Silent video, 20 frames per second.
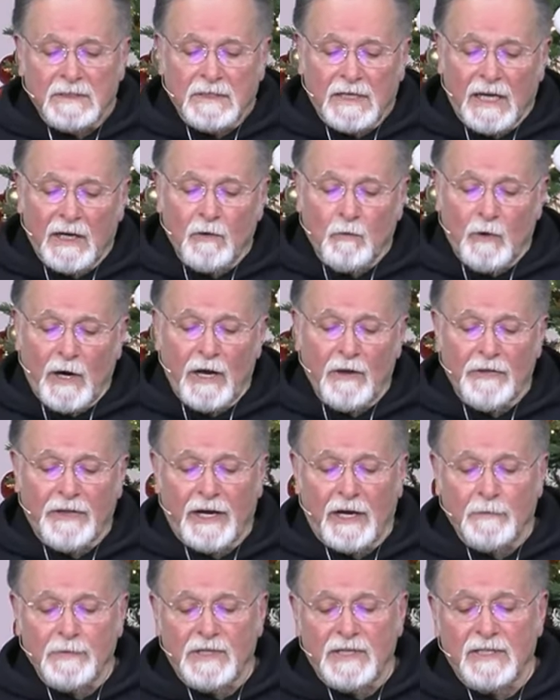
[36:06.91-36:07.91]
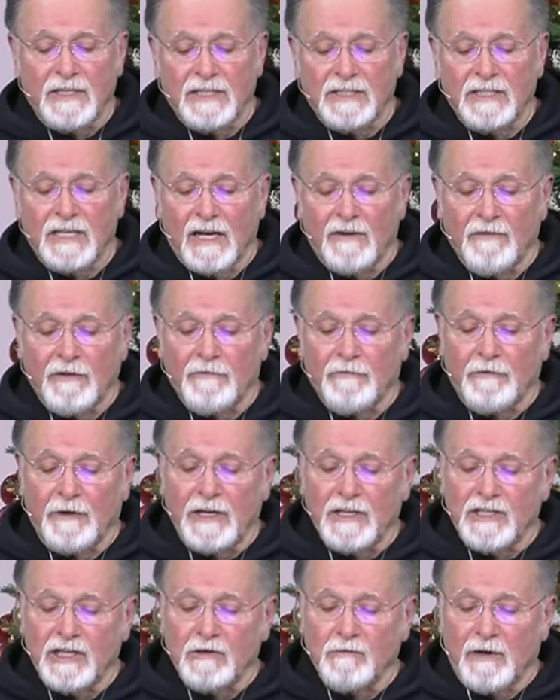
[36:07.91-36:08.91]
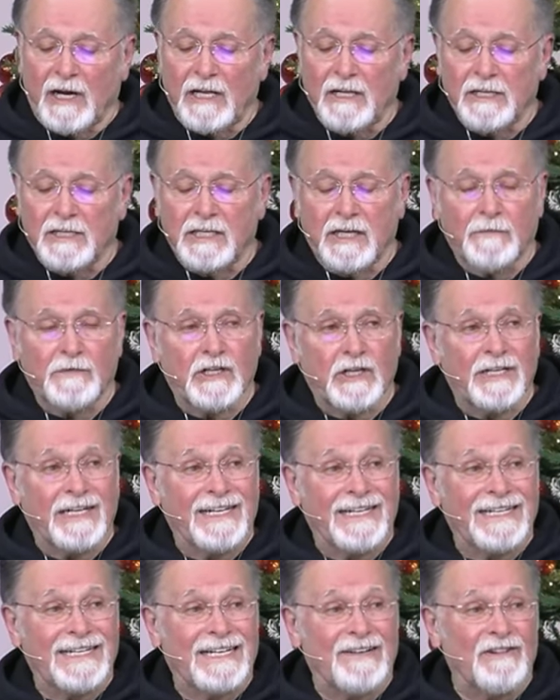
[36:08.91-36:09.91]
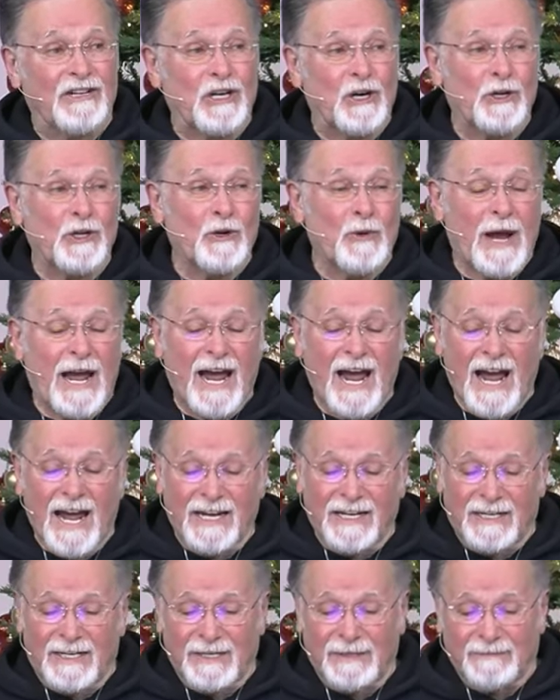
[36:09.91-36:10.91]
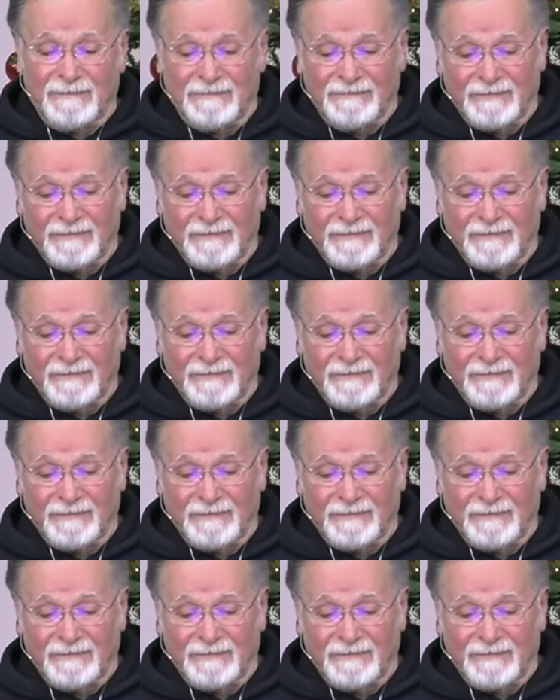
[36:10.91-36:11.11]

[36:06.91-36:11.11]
And wealth helps you discover friends and relatives you didn't even know you had.